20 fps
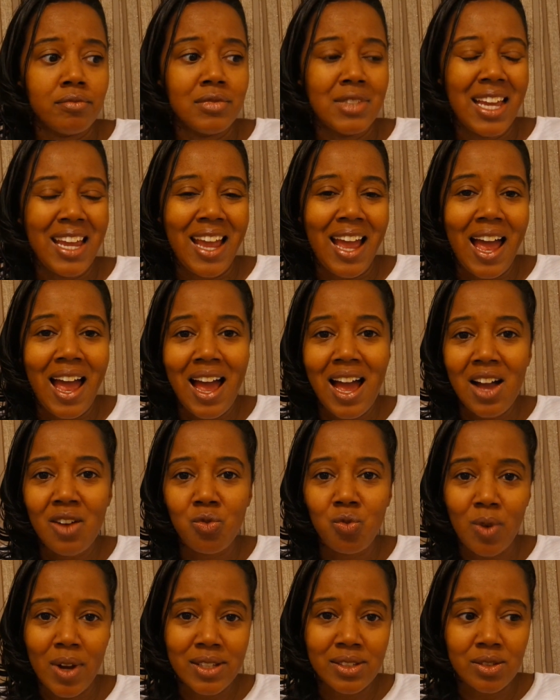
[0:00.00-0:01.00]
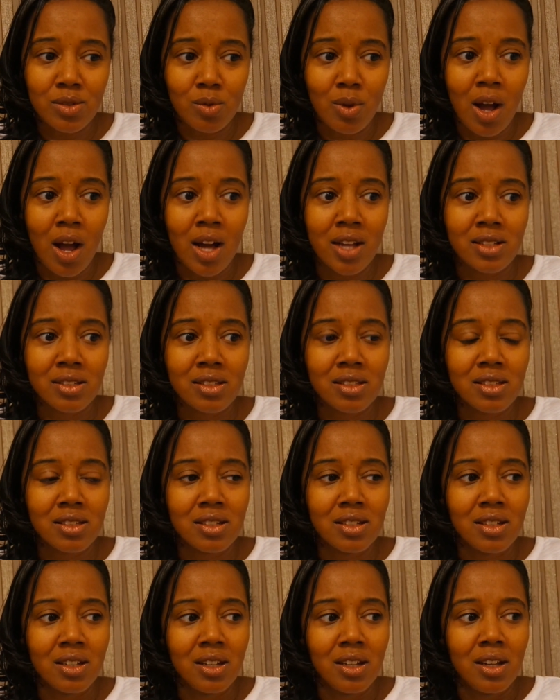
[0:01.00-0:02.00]
They have restaurants,
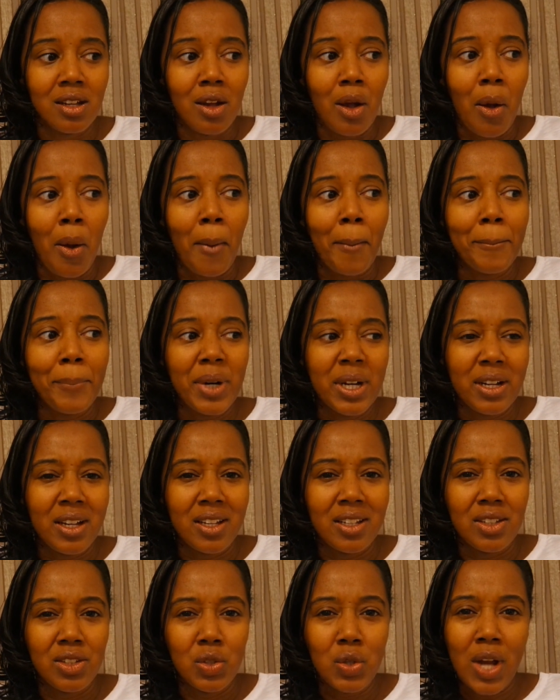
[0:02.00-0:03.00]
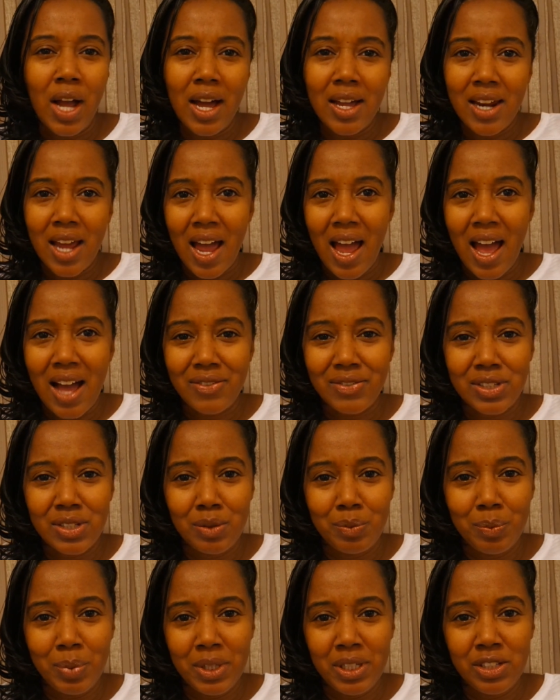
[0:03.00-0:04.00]
but you kind of have
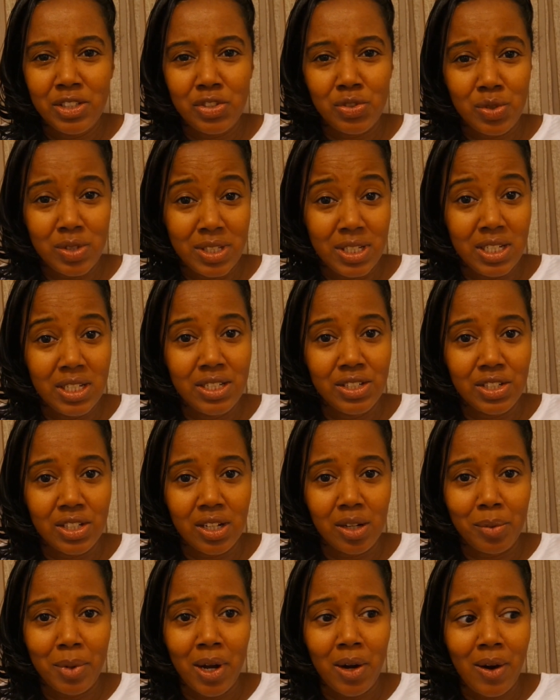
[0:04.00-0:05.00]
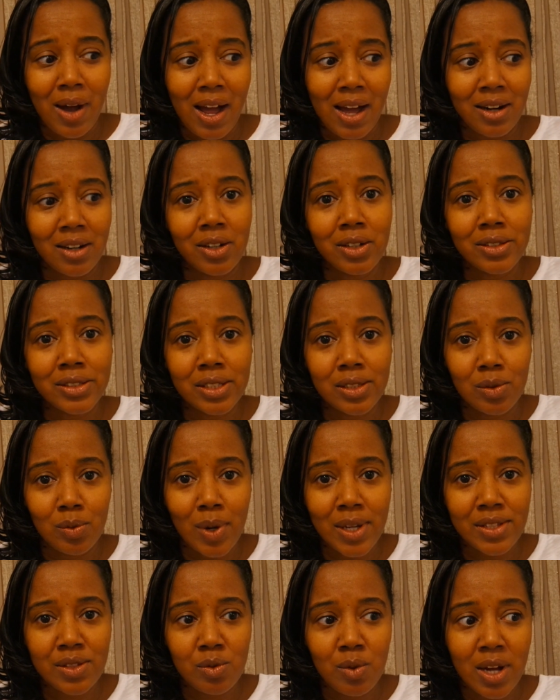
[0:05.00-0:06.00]
to be strategic about how to go to the
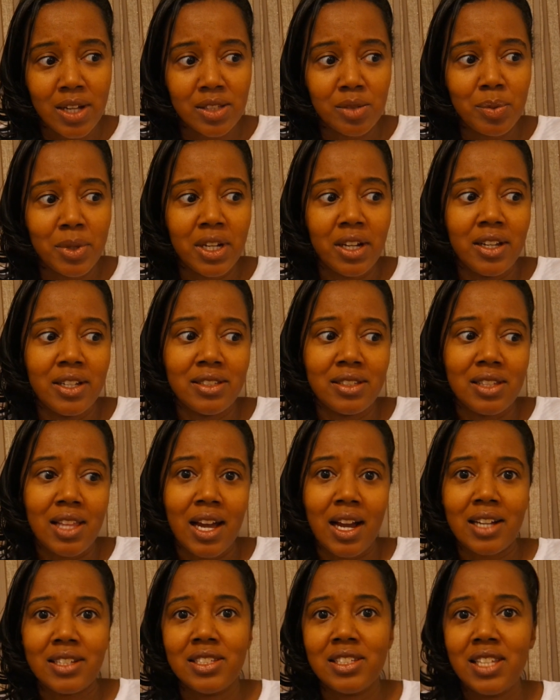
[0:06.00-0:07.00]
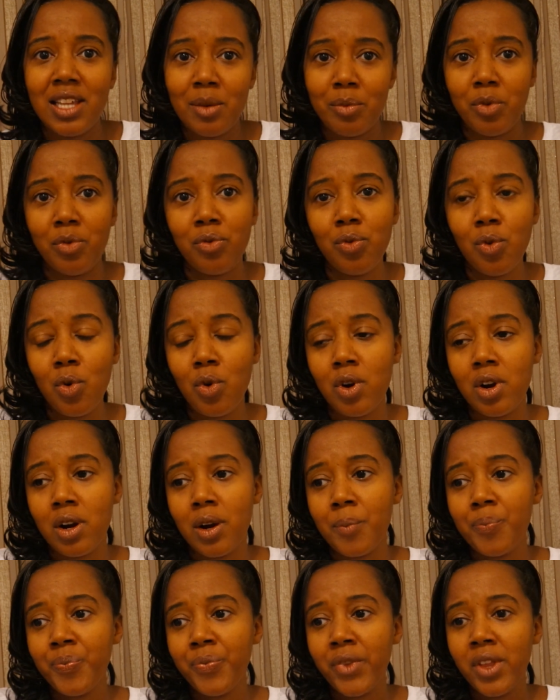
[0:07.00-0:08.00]
restaurants, because like I said
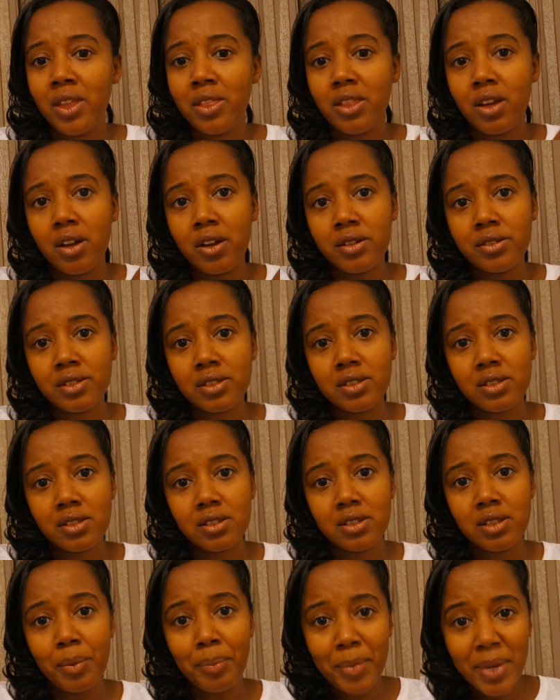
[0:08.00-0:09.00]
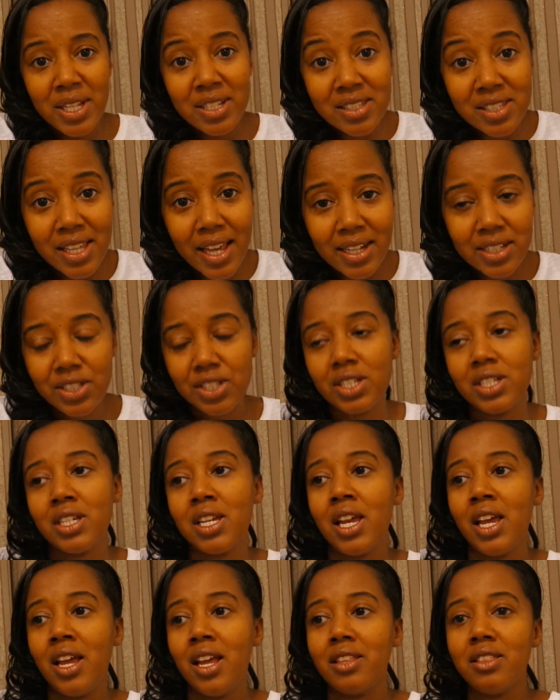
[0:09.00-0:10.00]
before, there's the men's
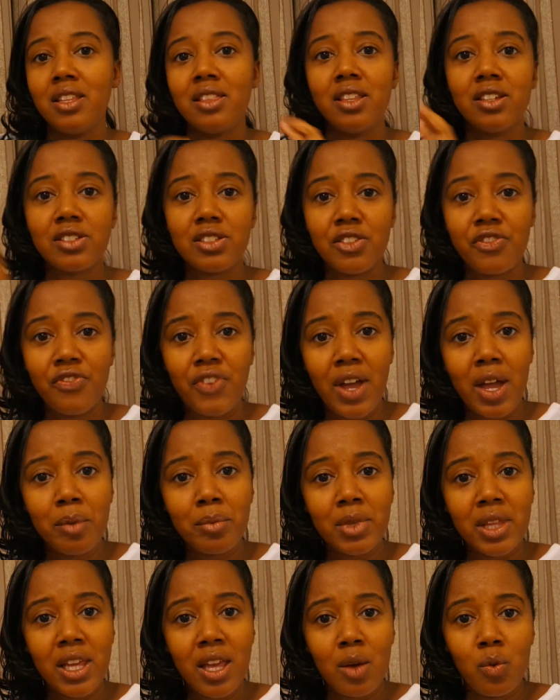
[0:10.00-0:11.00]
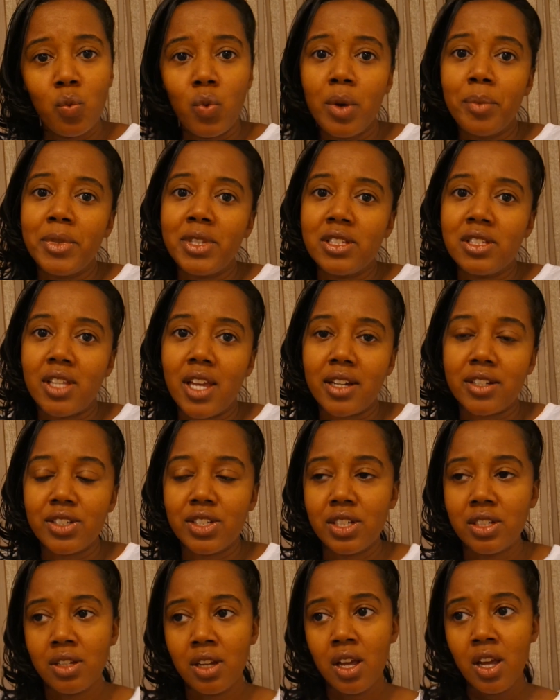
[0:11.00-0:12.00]
section and then there's the family and women's
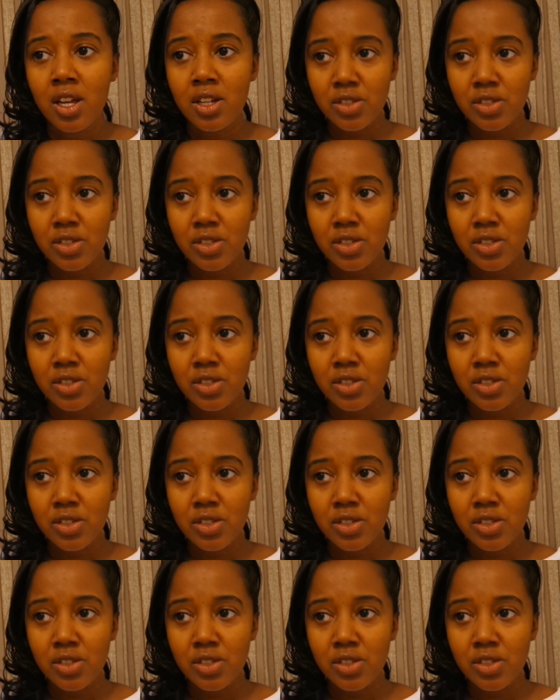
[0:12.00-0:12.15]
section.